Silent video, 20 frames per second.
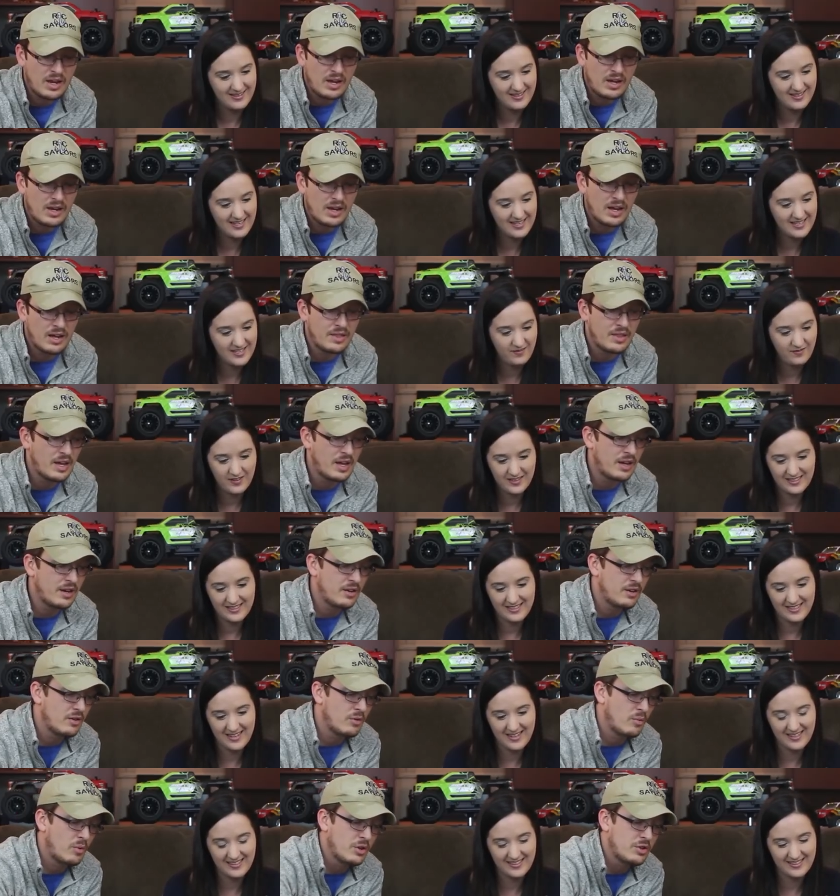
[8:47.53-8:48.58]
Speaker 1: And then
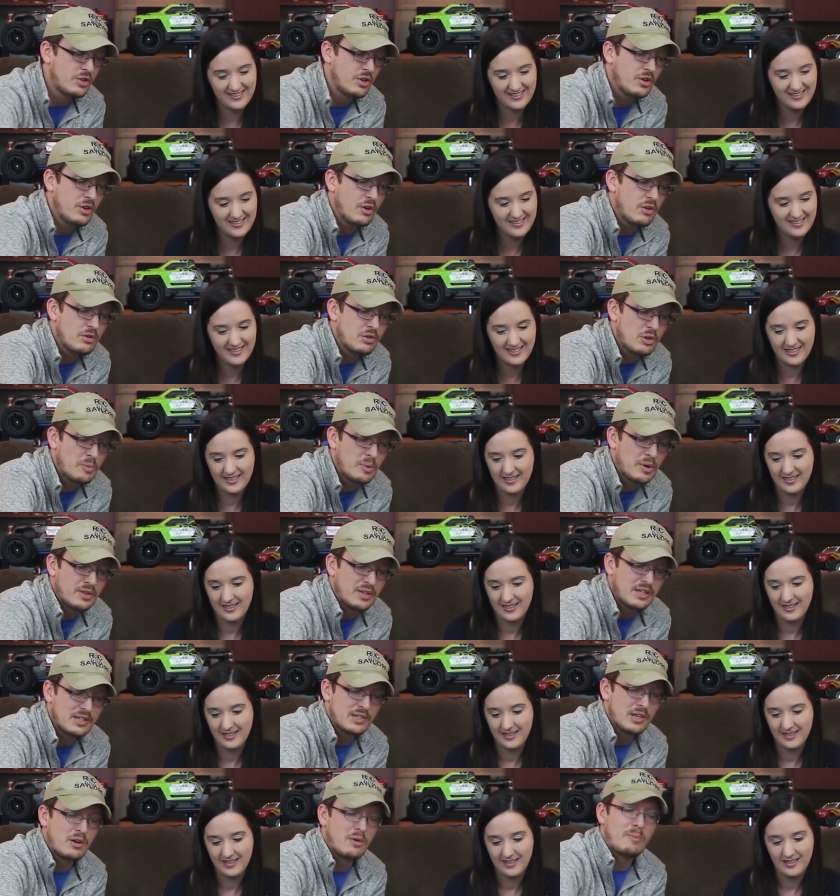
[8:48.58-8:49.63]
what you do is you put
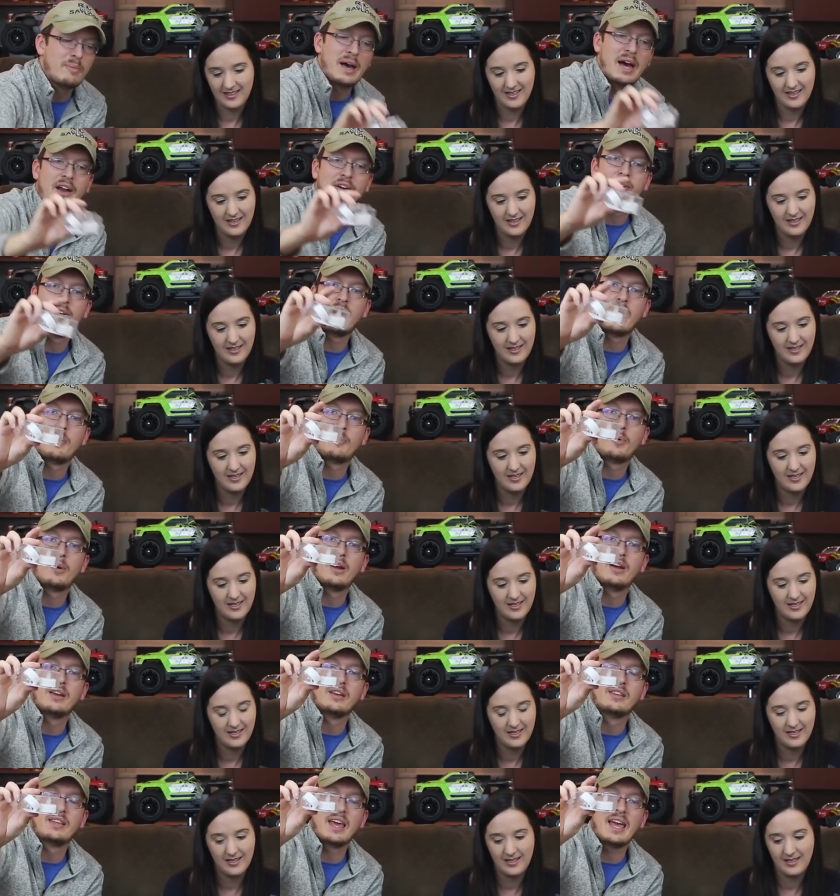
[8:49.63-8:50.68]
these little battery
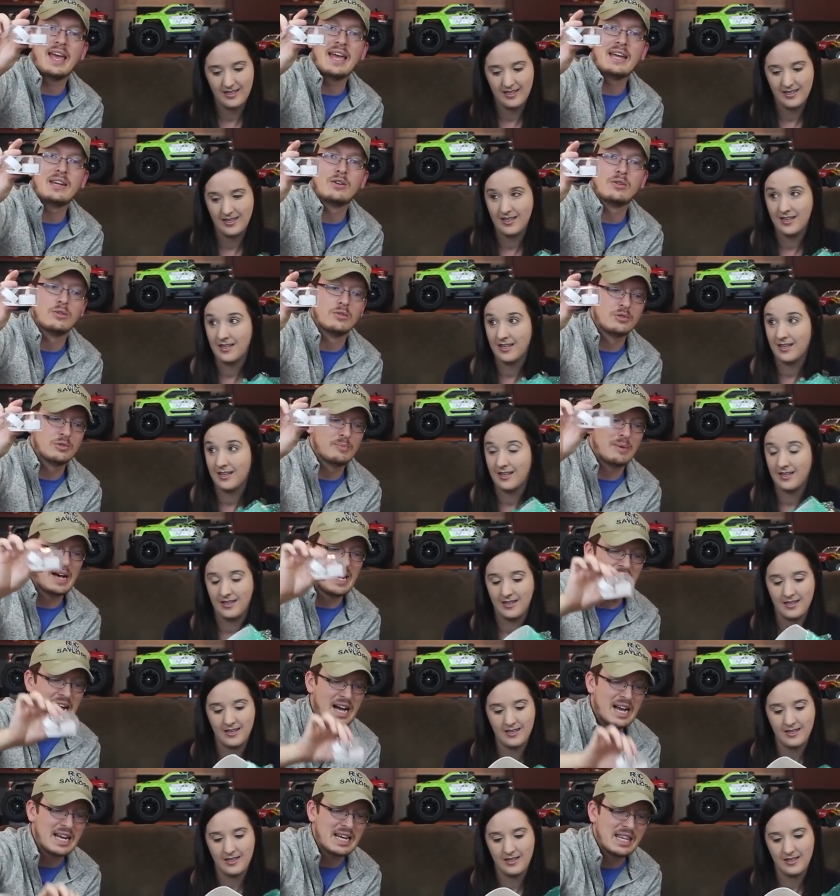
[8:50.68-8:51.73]
operated candles
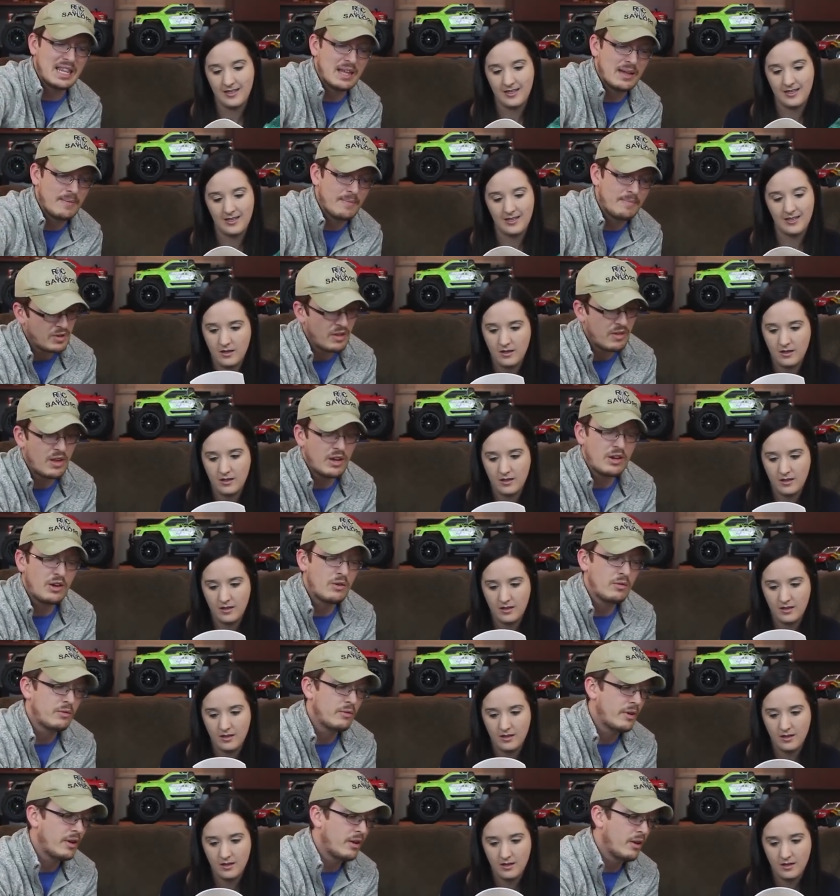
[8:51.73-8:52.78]
behind them. And then
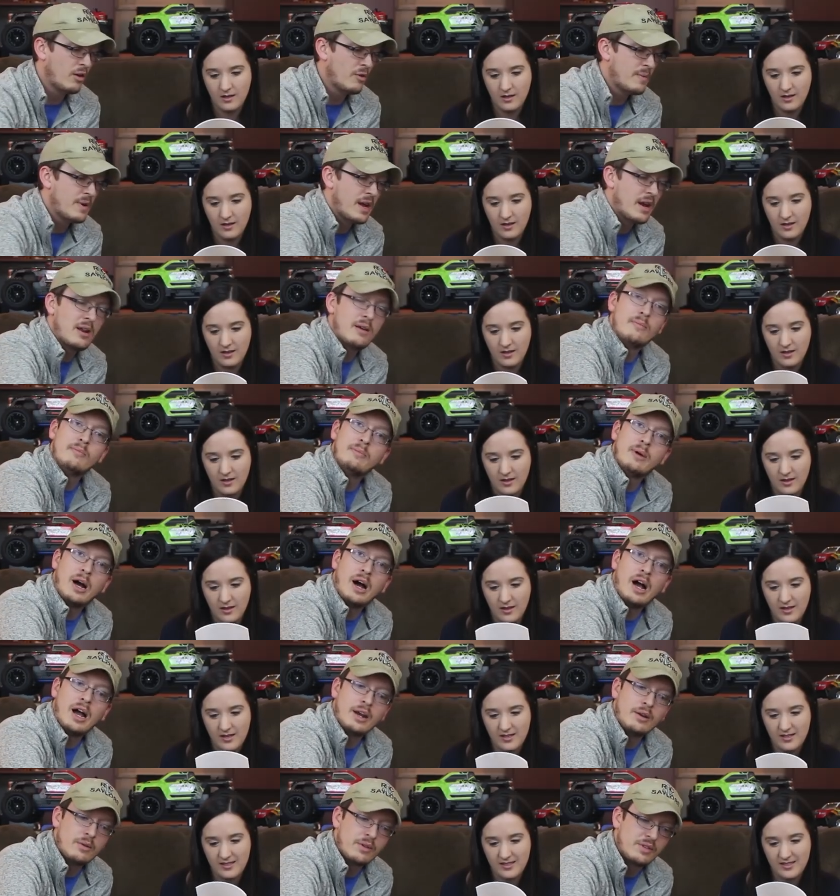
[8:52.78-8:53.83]
you illuminate it
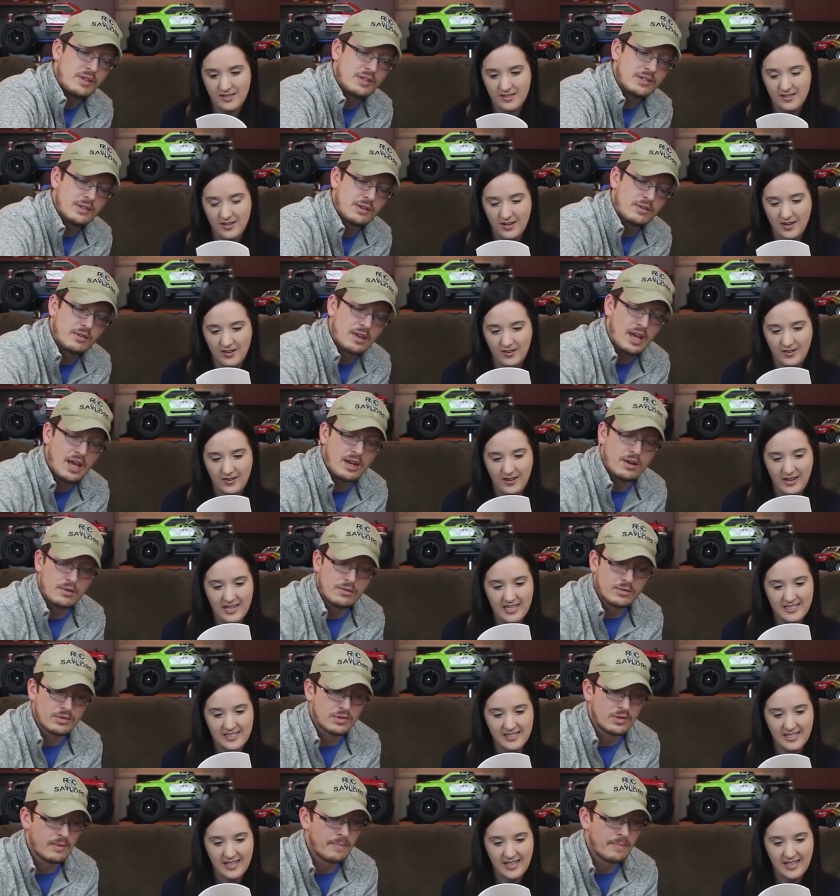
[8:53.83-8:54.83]
behind with these little candles.